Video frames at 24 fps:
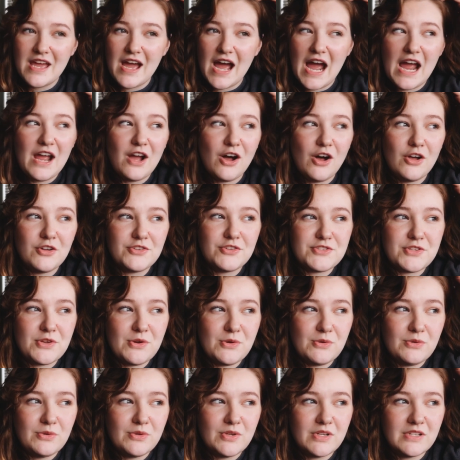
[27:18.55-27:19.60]
I
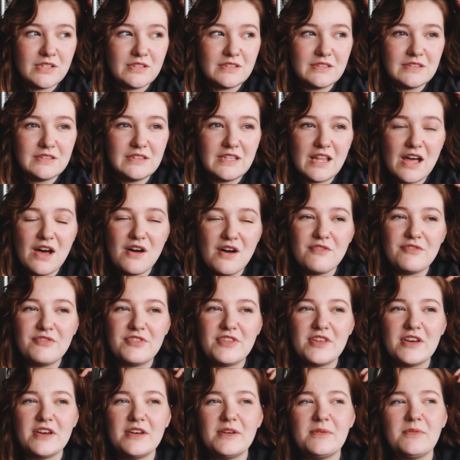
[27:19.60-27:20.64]
also love
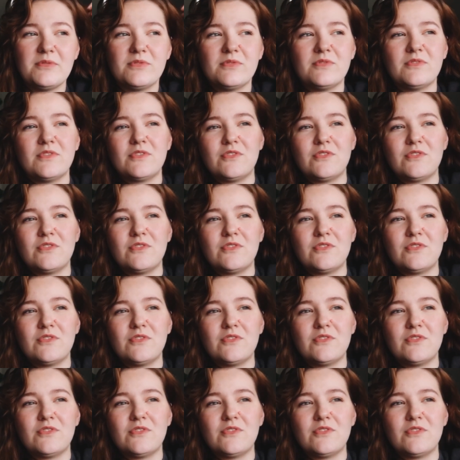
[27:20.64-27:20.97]
the